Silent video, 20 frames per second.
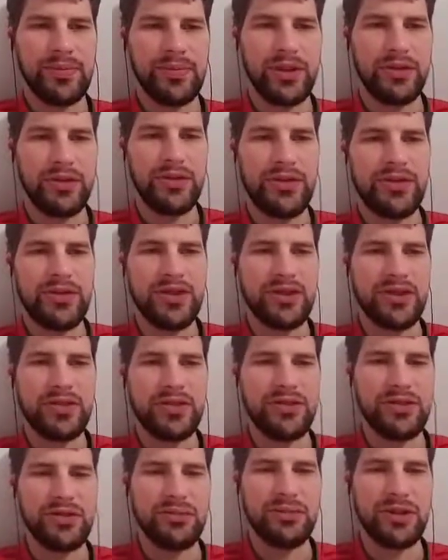That freeze is
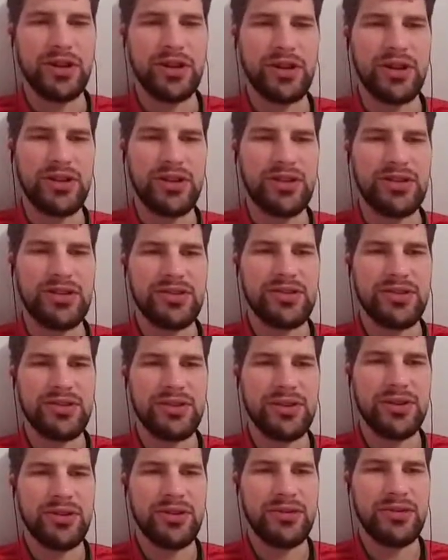actually a little bit
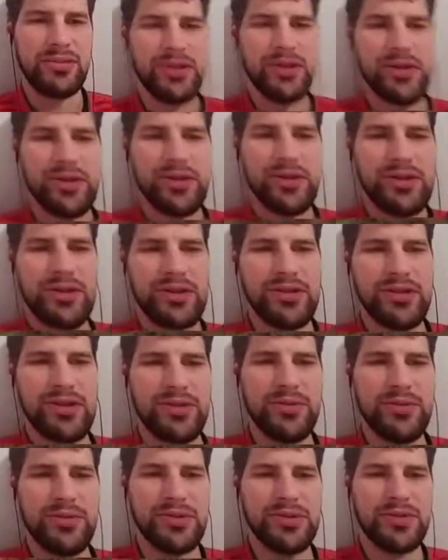unnecessary there, because
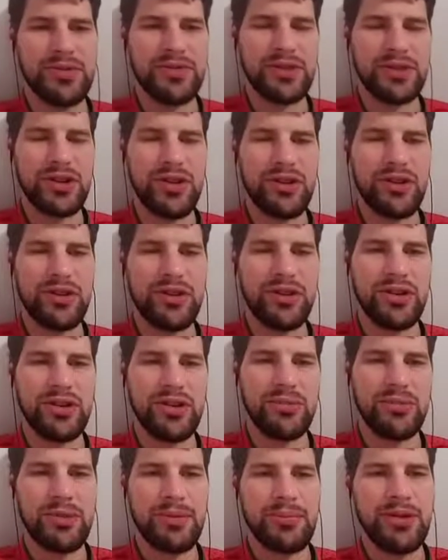he wasn't even targeting
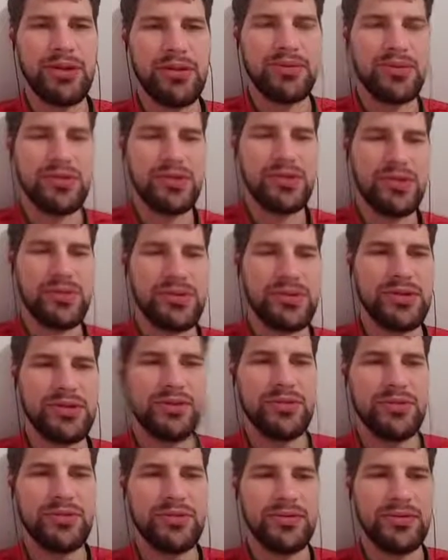my big units, he was
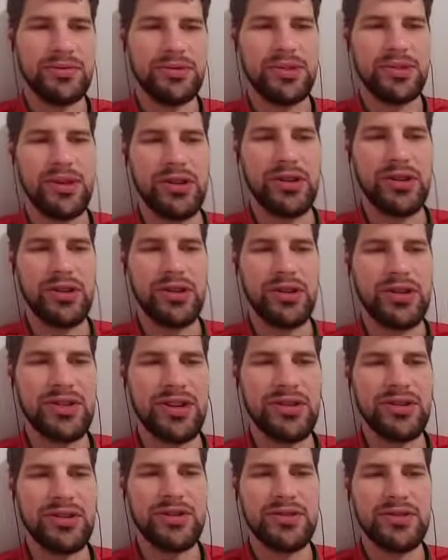targeting
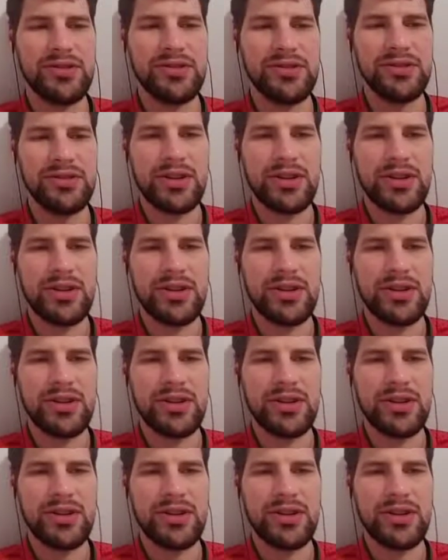skeletons.